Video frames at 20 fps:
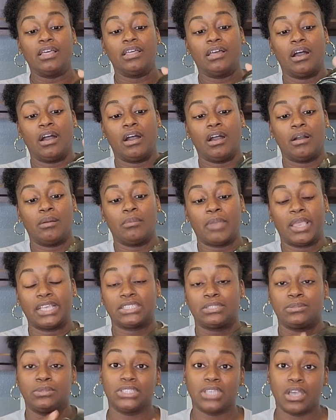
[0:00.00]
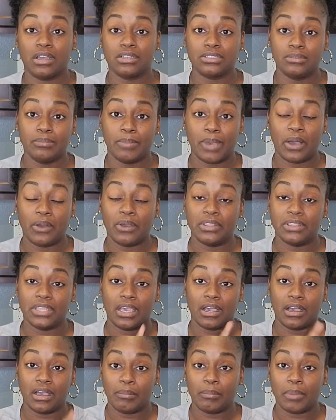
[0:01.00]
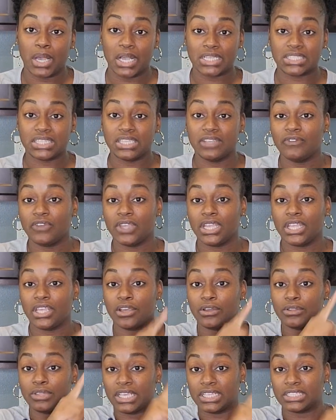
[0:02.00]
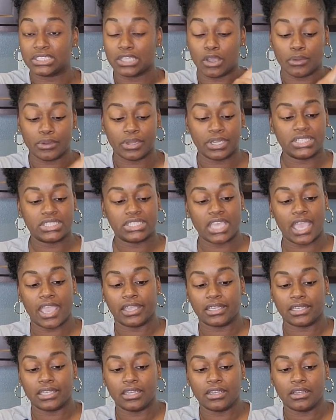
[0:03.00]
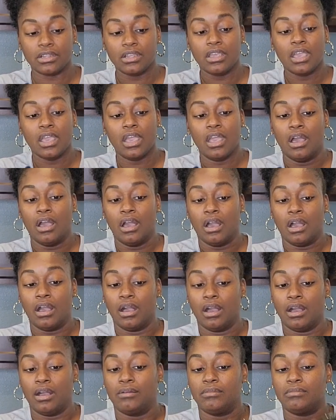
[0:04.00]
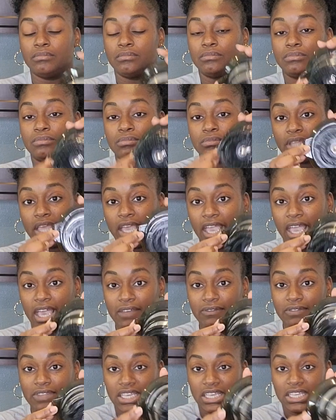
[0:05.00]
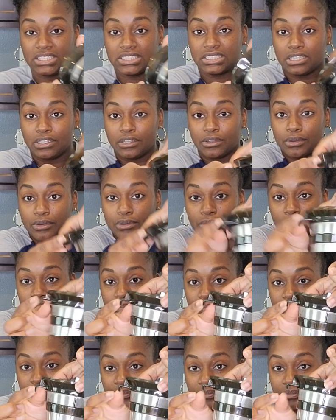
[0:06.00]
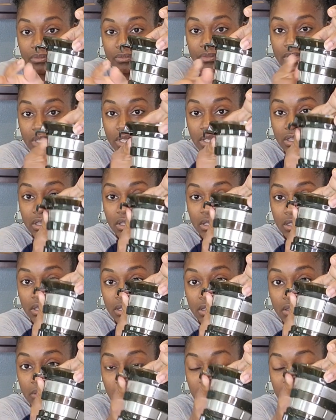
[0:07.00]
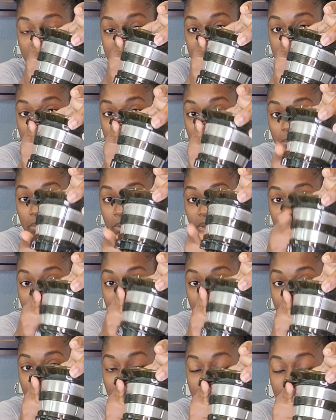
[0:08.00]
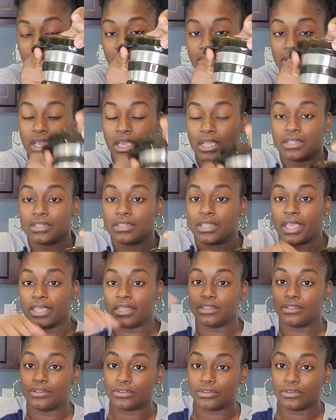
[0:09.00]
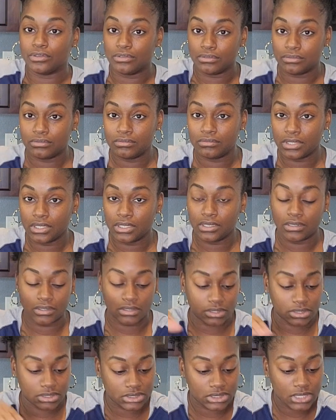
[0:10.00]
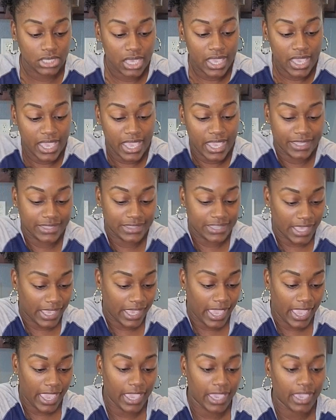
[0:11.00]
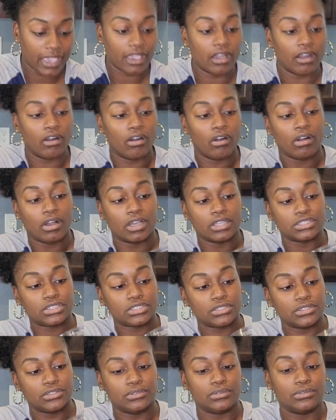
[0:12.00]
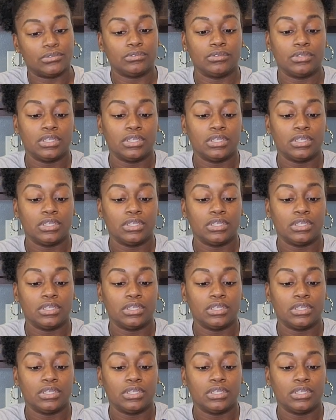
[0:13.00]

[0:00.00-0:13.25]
As we talked about in the unboxing video that's already tagged here, they have these little pieces up here, kind of like little hooks, and they hang onto